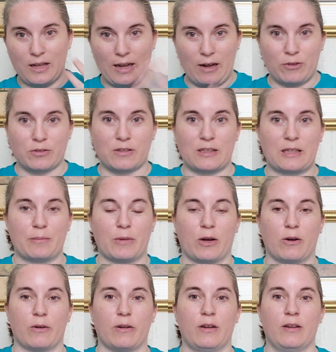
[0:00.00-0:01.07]
house cleaning
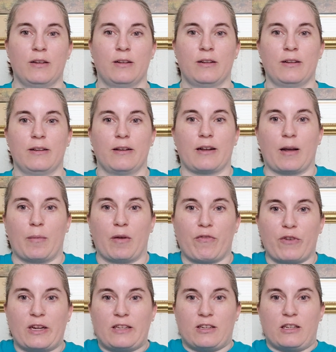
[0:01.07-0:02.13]
mode. Got my
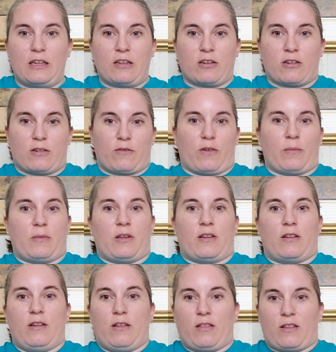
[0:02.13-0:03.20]
free t-shirt from the
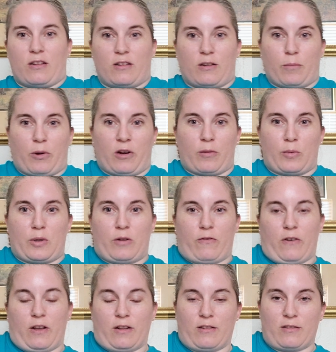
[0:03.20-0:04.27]
Department of
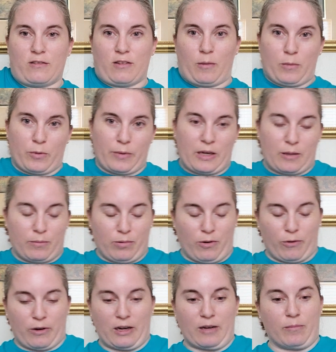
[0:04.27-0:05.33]
Defense summer reading
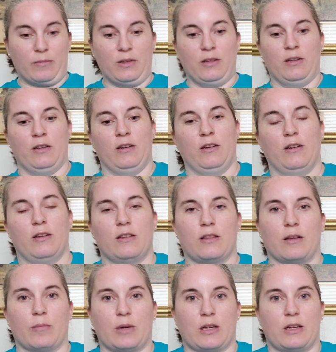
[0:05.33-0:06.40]
program
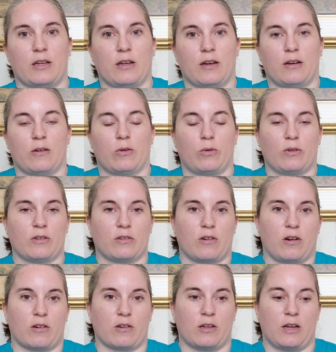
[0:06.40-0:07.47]
that my oldest
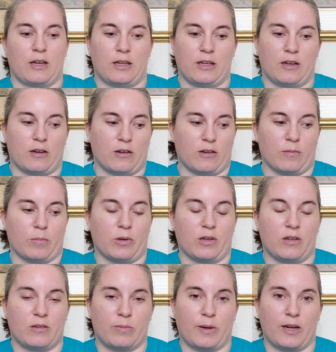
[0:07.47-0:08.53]
daughter and I are
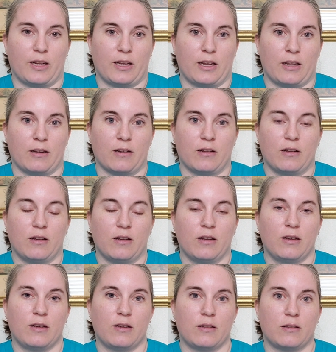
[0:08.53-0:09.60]
participating in
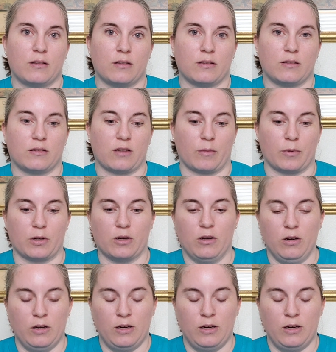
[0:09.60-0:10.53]
this summer.